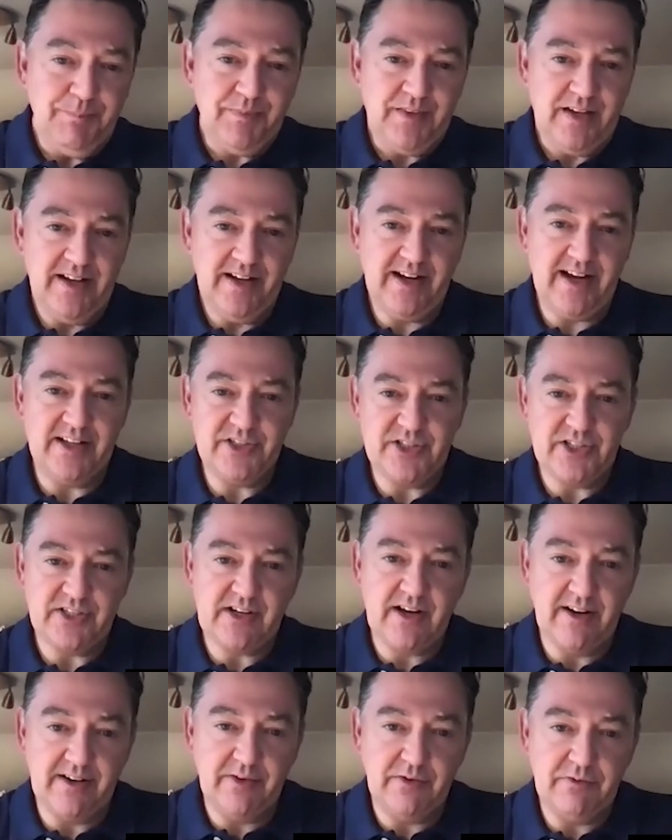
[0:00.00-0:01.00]
again, just
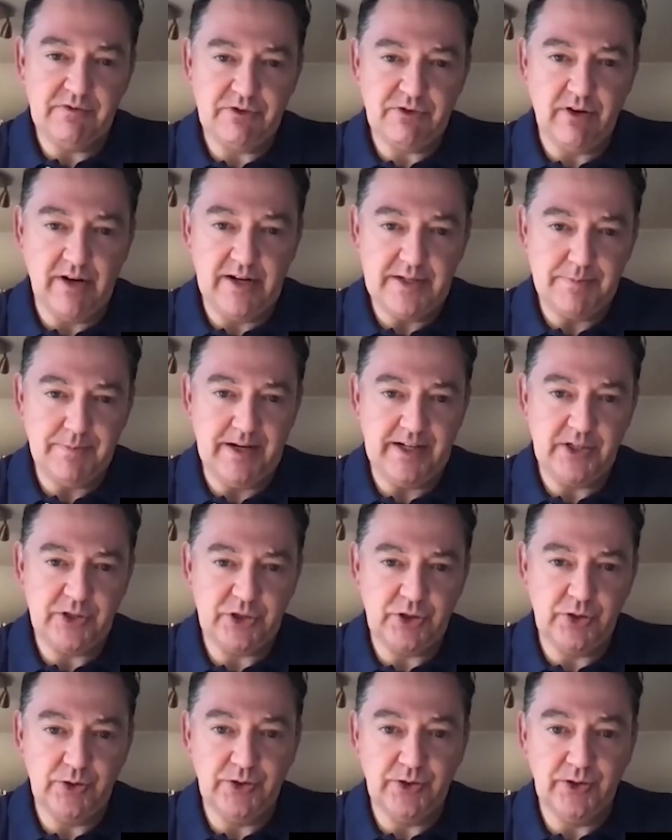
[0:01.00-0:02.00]
kind of trying to make
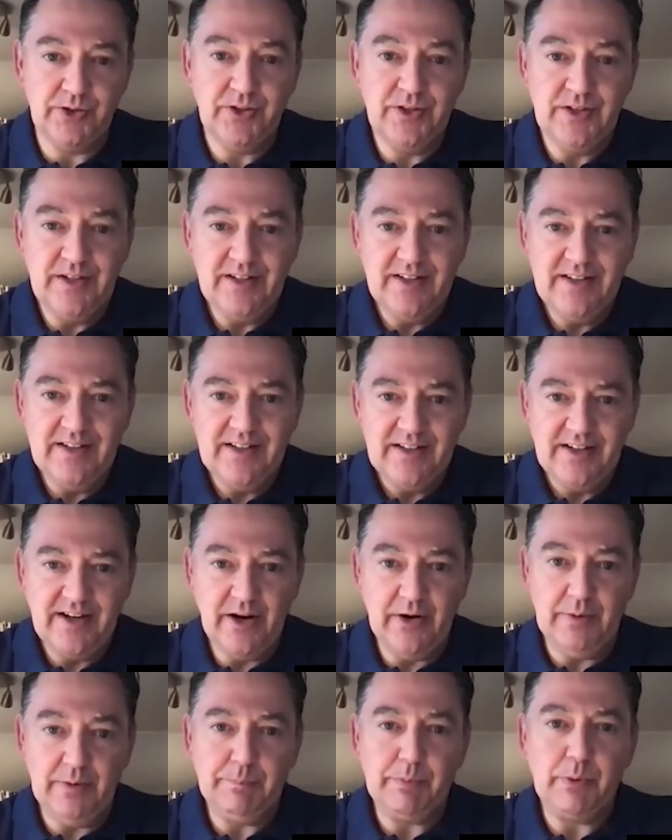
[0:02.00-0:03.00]
sure,
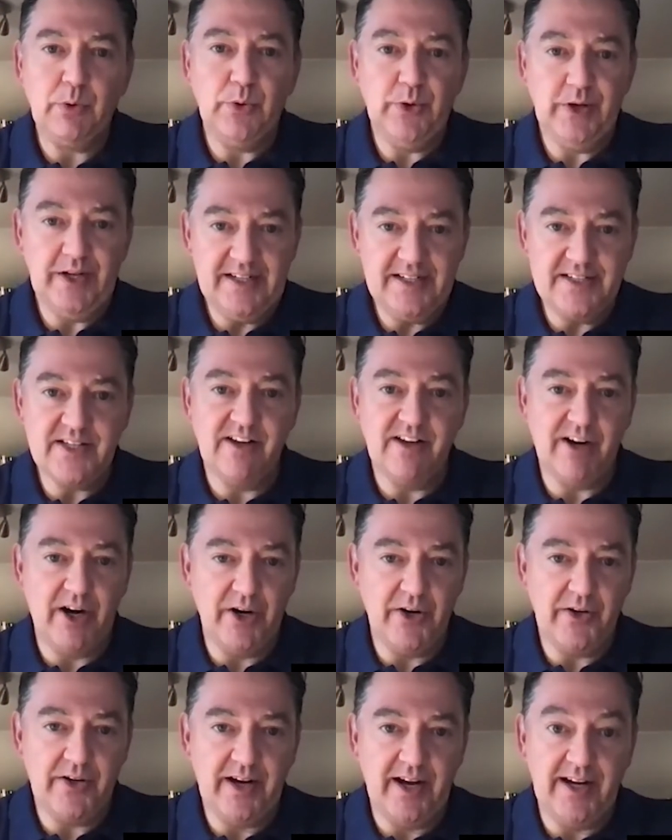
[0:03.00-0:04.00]
employees are
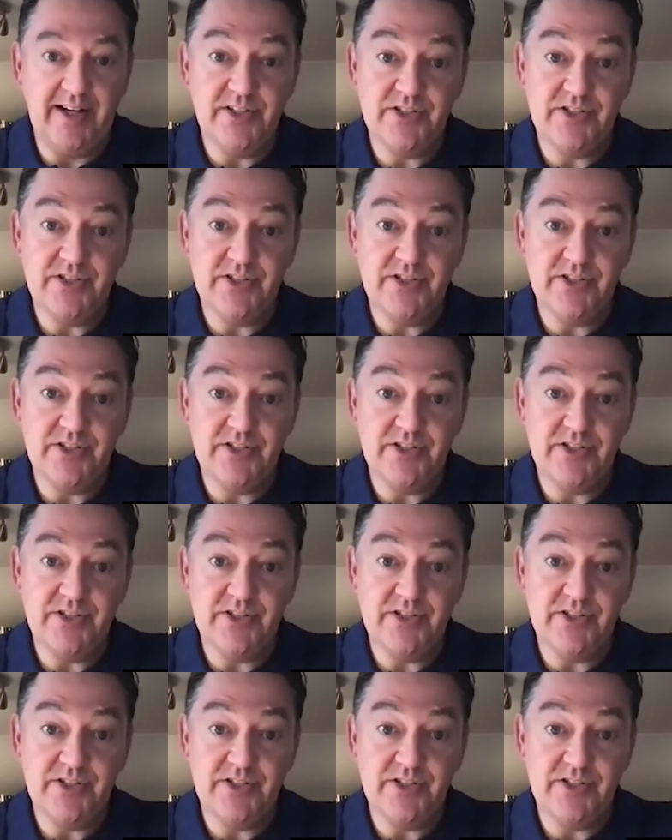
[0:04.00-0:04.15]
okay.